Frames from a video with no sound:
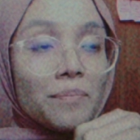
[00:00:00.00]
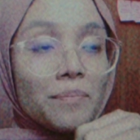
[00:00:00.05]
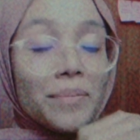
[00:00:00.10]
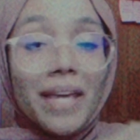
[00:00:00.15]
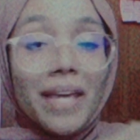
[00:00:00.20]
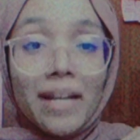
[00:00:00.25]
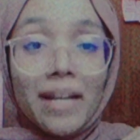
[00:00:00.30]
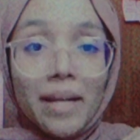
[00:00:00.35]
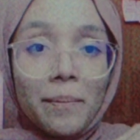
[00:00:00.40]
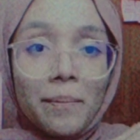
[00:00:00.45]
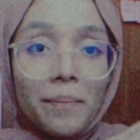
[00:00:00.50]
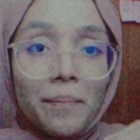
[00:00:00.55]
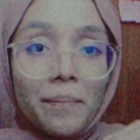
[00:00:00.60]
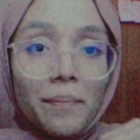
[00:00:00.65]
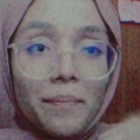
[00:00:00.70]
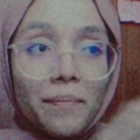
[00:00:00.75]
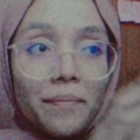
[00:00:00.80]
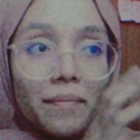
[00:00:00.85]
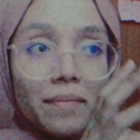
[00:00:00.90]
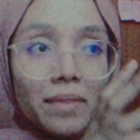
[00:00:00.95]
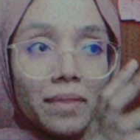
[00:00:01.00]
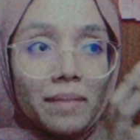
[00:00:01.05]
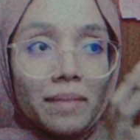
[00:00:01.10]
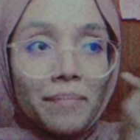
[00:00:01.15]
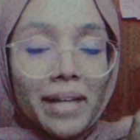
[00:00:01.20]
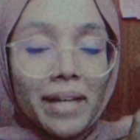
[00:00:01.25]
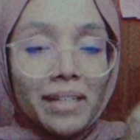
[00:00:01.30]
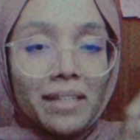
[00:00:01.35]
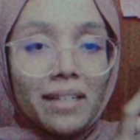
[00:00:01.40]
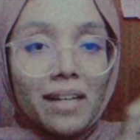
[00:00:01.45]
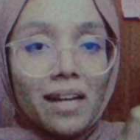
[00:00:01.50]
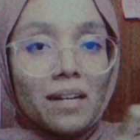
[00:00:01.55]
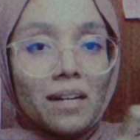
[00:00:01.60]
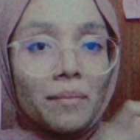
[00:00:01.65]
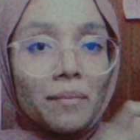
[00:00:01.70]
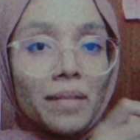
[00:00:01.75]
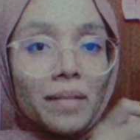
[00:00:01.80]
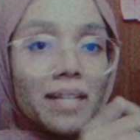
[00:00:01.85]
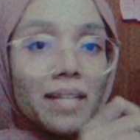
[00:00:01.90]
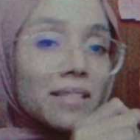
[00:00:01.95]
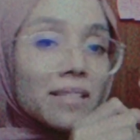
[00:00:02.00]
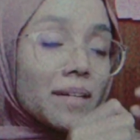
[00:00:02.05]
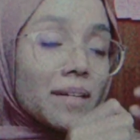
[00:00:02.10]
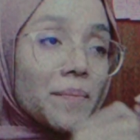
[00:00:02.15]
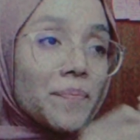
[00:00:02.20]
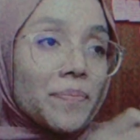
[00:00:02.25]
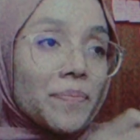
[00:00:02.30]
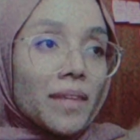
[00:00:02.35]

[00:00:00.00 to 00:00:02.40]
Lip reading: BNM, Bank Negara Malaysia.